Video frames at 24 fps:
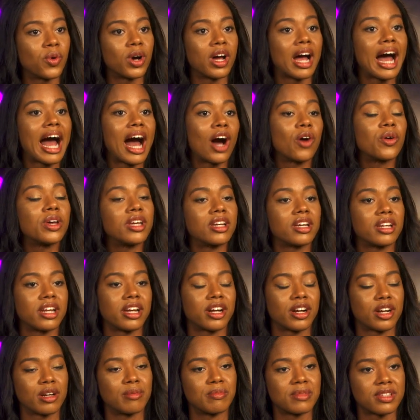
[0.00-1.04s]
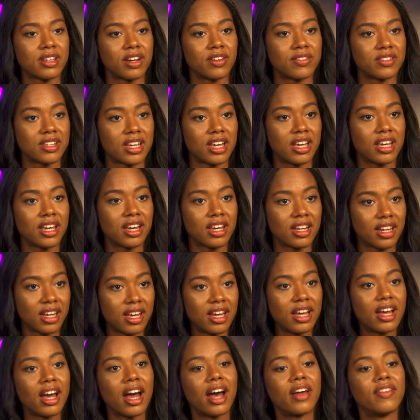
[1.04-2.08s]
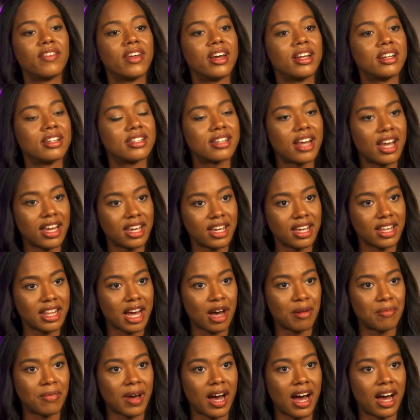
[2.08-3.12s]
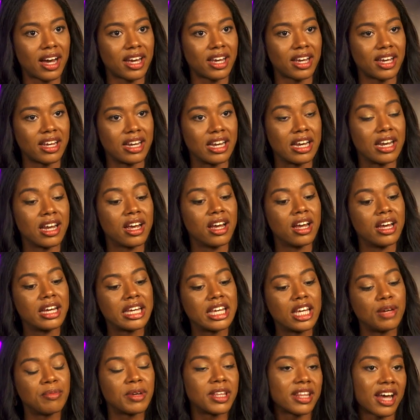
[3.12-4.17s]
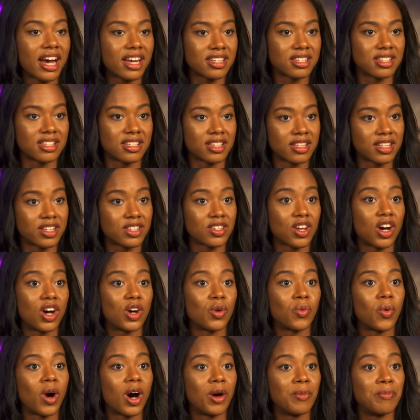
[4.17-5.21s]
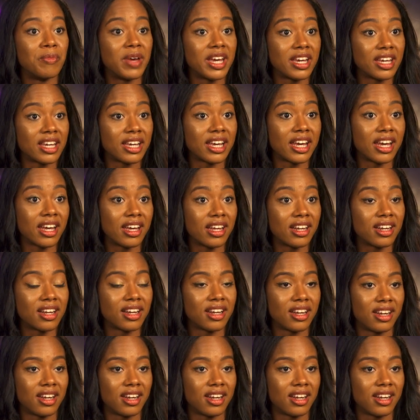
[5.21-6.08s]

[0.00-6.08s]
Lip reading: how he could hear himself singing it, and then taking that back and keeping the essence of the song while making it,